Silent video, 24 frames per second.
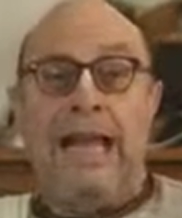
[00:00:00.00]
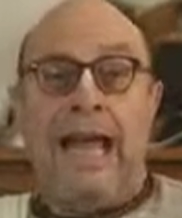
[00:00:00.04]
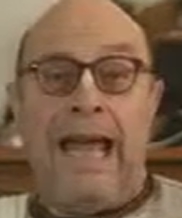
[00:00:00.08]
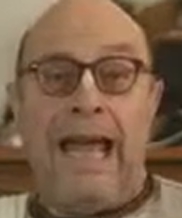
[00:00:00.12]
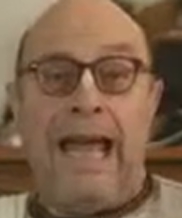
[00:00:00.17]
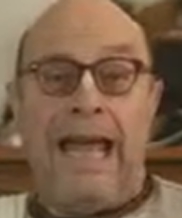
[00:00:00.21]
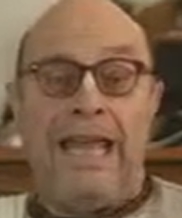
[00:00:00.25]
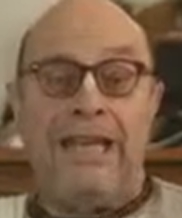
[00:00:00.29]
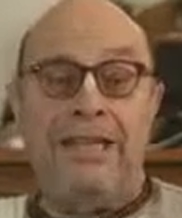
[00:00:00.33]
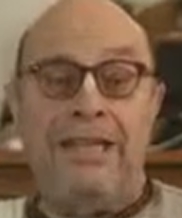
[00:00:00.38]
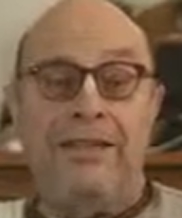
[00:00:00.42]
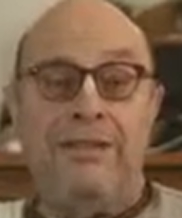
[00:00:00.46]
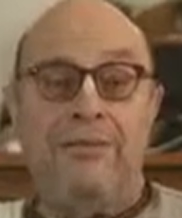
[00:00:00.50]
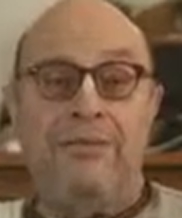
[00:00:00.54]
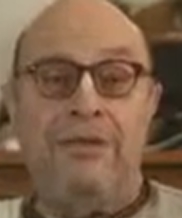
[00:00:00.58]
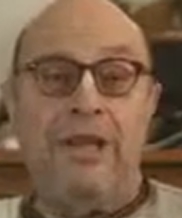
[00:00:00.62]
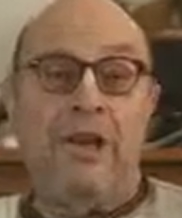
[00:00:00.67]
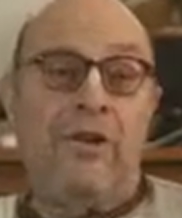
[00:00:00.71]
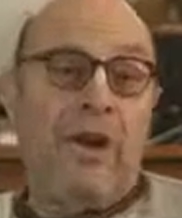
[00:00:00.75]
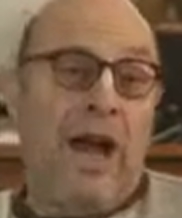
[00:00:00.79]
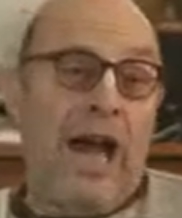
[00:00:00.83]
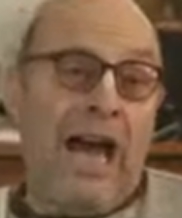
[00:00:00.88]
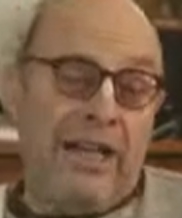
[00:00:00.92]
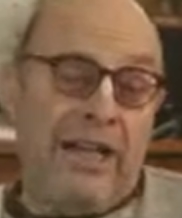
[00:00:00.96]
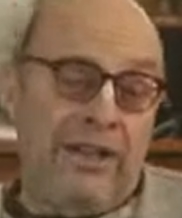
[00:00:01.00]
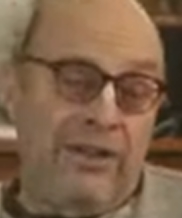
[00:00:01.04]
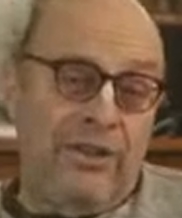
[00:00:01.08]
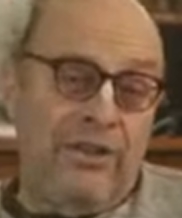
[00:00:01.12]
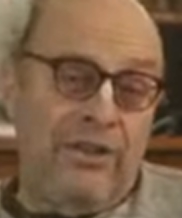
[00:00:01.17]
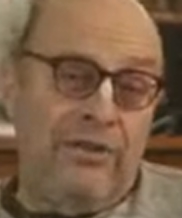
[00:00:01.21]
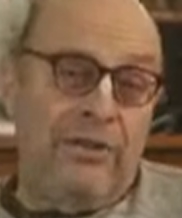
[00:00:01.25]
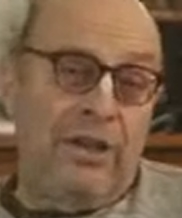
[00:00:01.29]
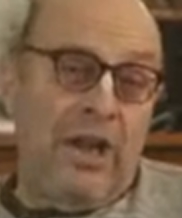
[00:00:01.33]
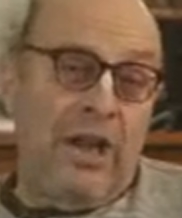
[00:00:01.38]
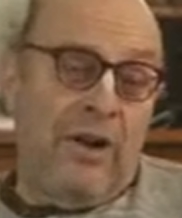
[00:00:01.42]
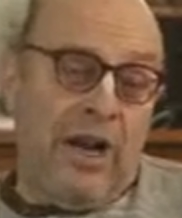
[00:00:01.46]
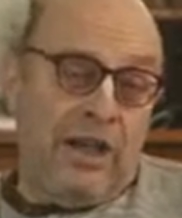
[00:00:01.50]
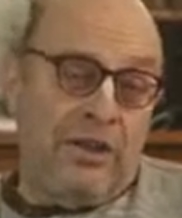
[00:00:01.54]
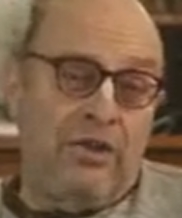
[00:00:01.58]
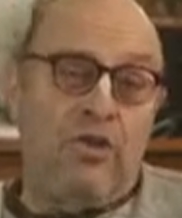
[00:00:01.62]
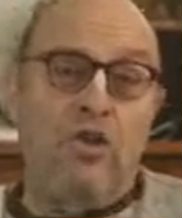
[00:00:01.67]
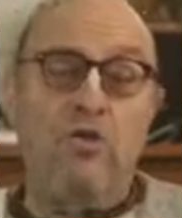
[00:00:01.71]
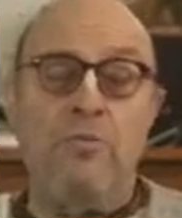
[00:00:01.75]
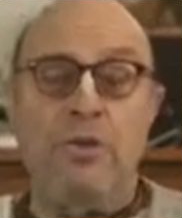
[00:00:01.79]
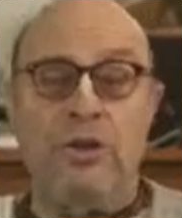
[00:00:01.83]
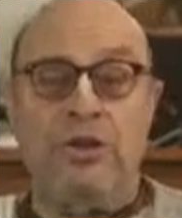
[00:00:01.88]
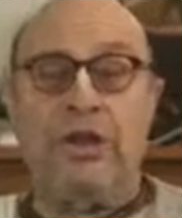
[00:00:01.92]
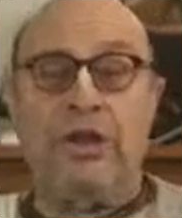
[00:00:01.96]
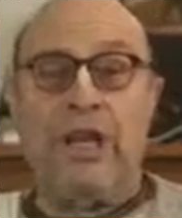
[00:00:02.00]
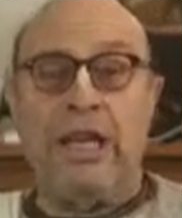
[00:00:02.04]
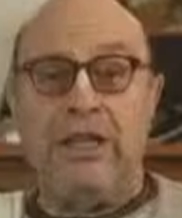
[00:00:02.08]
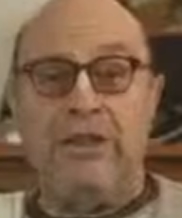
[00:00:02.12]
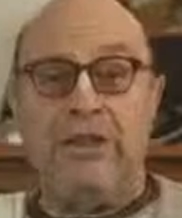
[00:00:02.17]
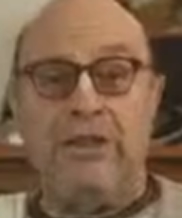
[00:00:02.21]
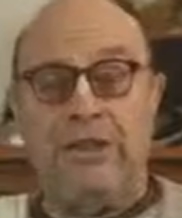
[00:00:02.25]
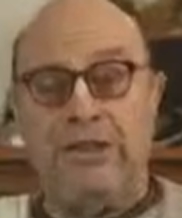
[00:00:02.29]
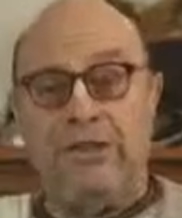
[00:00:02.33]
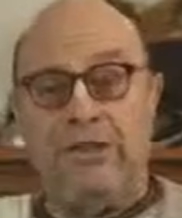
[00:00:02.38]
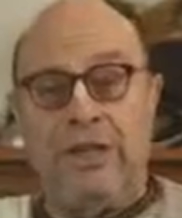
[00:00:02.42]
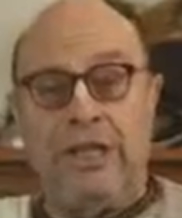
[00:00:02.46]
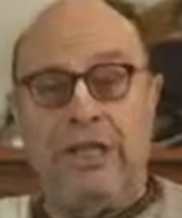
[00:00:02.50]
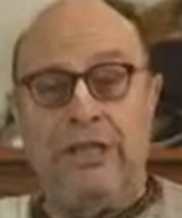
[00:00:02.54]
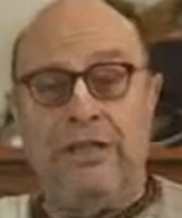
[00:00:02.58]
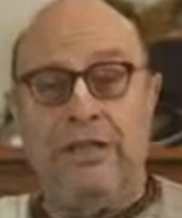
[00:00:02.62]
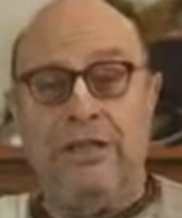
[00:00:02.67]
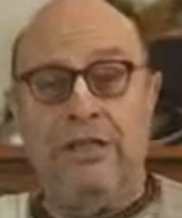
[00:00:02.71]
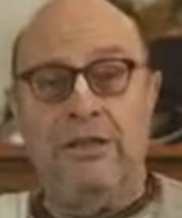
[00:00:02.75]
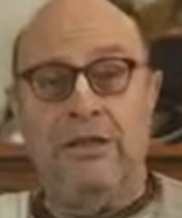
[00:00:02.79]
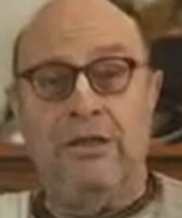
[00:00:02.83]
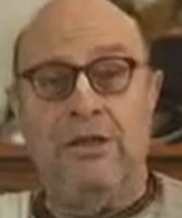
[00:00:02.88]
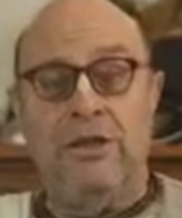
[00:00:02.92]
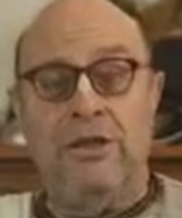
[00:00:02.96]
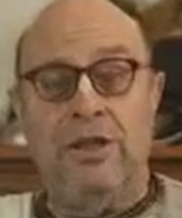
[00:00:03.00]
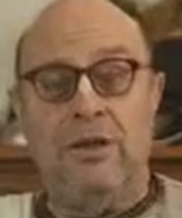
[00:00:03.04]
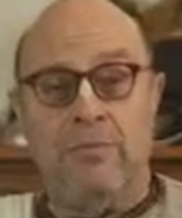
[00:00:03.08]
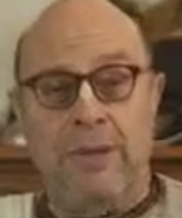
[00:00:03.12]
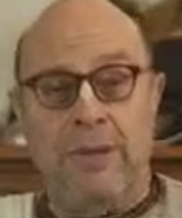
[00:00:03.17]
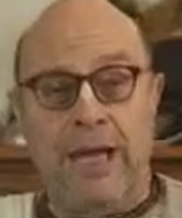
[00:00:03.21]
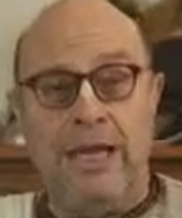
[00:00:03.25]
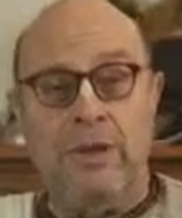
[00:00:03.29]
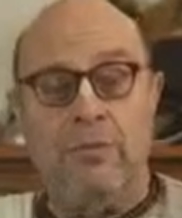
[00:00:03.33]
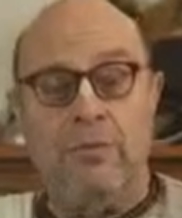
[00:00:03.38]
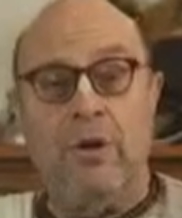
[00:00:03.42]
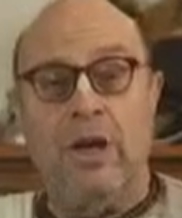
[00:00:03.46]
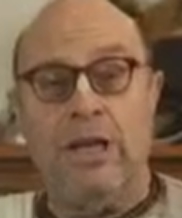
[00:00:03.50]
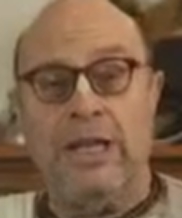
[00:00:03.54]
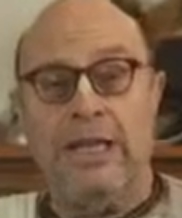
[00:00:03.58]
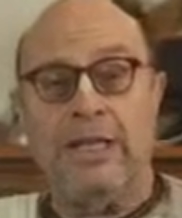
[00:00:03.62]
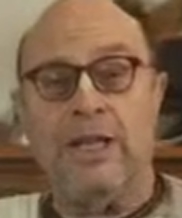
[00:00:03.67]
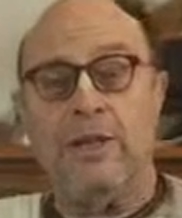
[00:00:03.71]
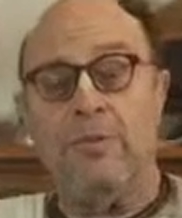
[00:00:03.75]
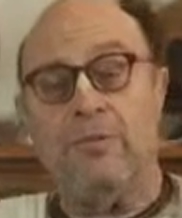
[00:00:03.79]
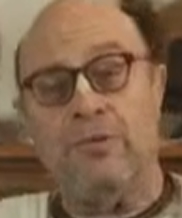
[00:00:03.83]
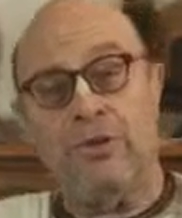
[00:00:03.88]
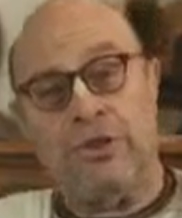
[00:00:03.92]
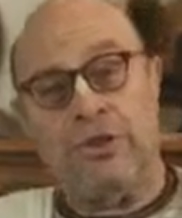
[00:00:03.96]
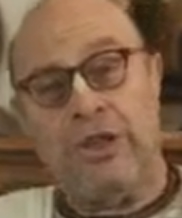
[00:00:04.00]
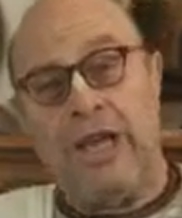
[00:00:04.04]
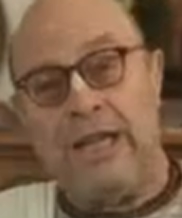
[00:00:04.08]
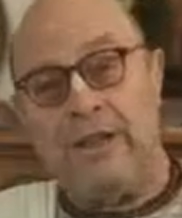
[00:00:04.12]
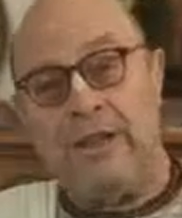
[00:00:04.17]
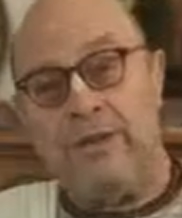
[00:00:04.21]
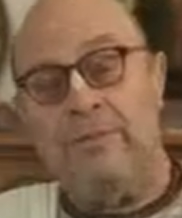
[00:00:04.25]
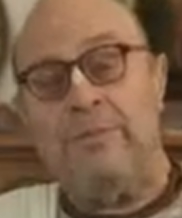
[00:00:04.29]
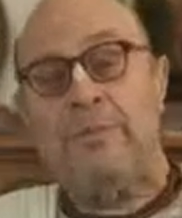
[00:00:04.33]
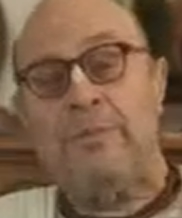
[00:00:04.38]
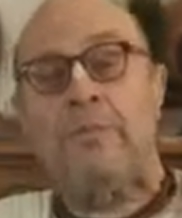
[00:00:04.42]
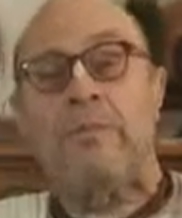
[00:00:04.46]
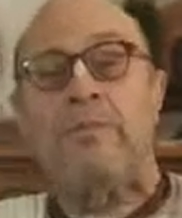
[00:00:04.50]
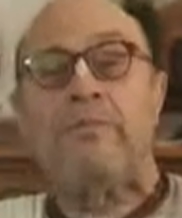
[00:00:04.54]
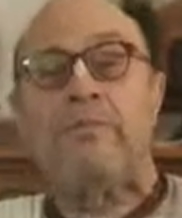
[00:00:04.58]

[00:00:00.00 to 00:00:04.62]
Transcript: And there are two mistakes, he said, that you can make while eating prasadam.